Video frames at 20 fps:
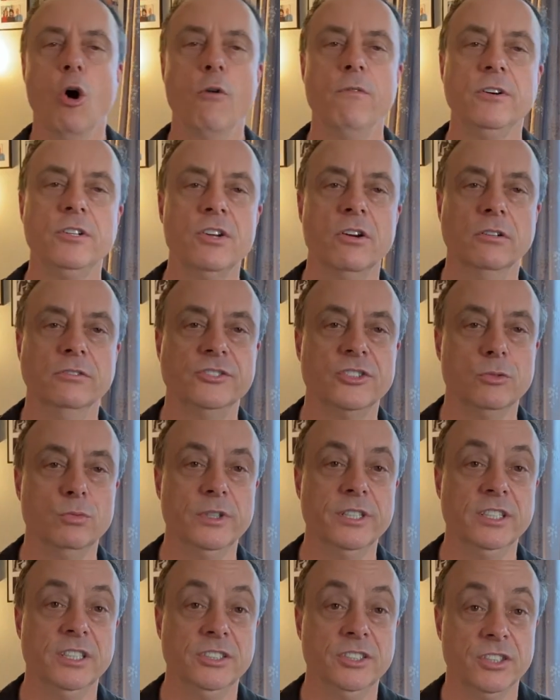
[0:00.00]
Overtones
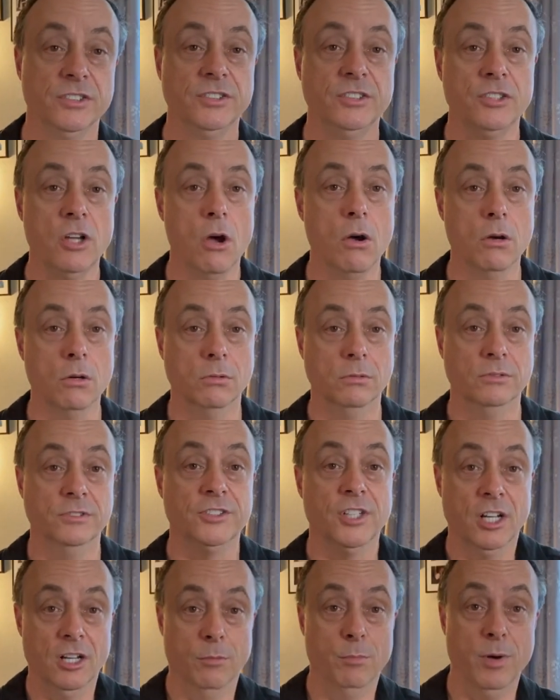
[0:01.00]
are really just tones